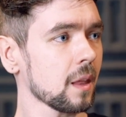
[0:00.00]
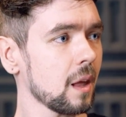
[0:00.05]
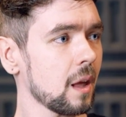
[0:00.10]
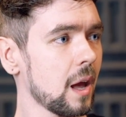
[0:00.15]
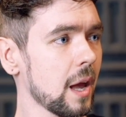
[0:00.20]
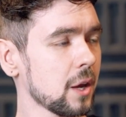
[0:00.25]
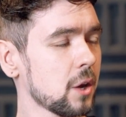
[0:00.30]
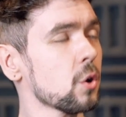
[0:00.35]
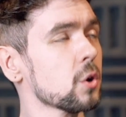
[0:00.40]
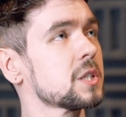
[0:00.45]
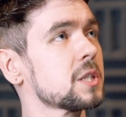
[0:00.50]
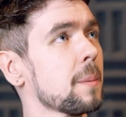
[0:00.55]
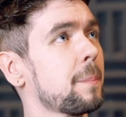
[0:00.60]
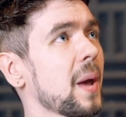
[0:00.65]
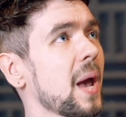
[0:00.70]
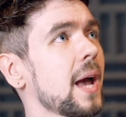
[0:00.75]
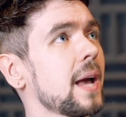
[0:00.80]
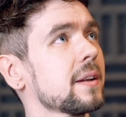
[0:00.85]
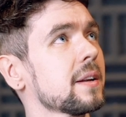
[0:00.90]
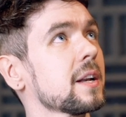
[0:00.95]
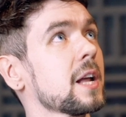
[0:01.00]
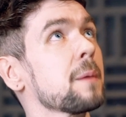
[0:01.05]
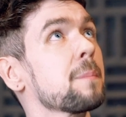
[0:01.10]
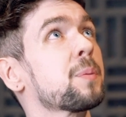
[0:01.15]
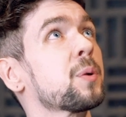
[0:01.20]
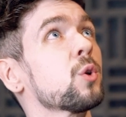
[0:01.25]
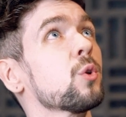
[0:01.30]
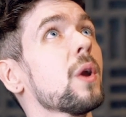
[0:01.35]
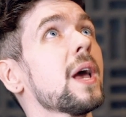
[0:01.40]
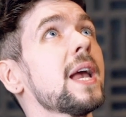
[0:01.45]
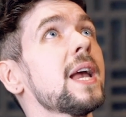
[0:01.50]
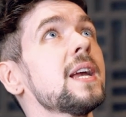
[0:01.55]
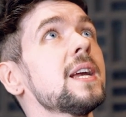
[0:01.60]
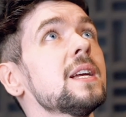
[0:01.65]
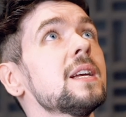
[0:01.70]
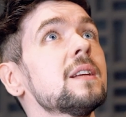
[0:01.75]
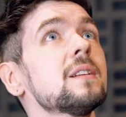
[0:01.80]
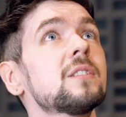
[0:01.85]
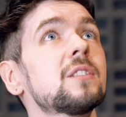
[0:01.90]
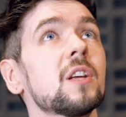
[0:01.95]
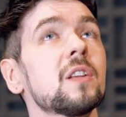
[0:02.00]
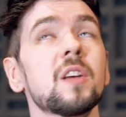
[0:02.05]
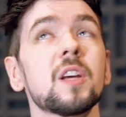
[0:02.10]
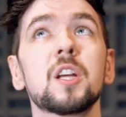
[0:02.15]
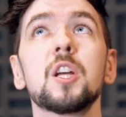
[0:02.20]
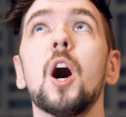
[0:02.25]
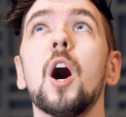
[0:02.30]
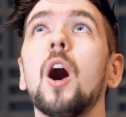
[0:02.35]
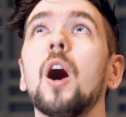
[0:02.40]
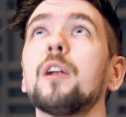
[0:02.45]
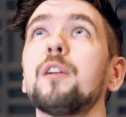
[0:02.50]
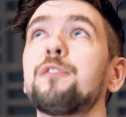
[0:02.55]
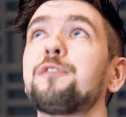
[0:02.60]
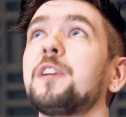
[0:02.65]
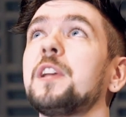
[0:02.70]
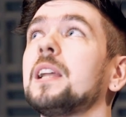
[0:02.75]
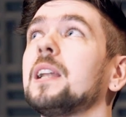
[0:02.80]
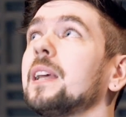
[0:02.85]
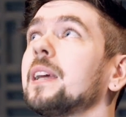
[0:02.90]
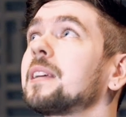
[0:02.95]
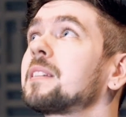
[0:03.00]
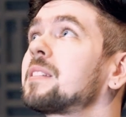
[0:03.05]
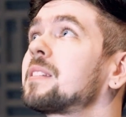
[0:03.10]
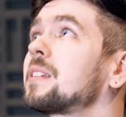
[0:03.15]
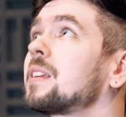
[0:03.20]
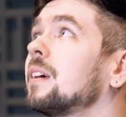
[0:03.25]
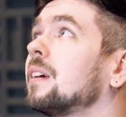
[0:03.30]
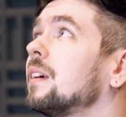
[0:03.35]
I go to bed and I pray to the god Felix.